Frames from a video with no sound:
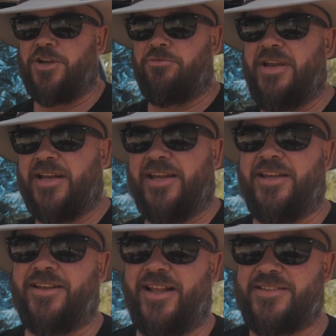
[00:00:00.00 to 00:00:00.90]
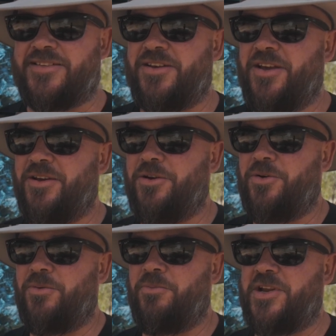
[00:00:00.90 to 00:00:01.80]
So really, it's
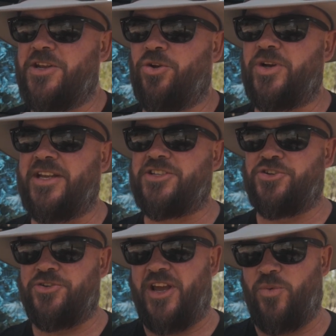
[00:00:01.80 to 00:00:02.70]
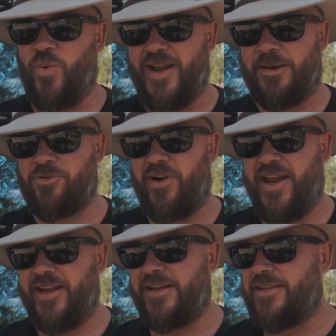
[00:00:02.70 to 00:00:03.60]
when you're looking to do that one
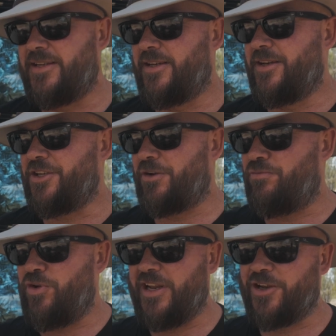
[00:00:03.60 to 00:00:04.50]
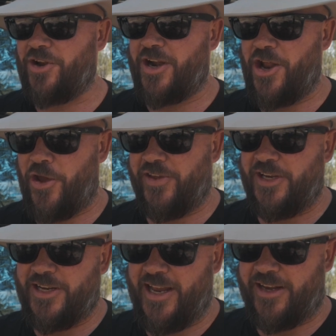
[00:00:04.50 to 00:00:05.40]
upgrade, you've really got to know that
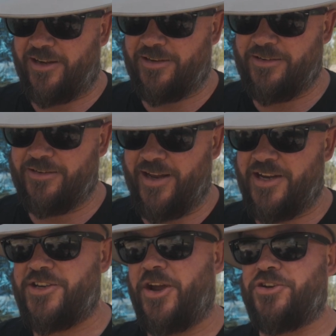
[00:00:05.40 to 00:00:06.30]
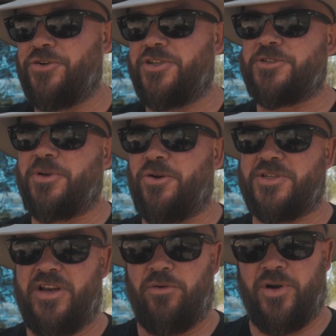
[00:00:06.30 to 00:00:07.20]
you need it, and don't do it just
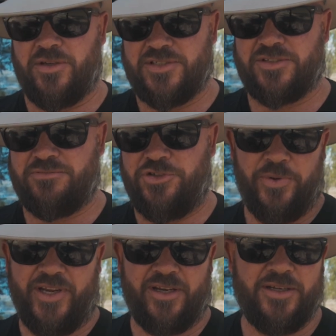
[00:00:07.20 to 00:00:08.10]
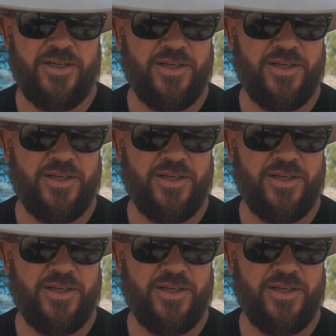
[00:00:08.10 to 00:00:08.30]
because everyone else is doing it.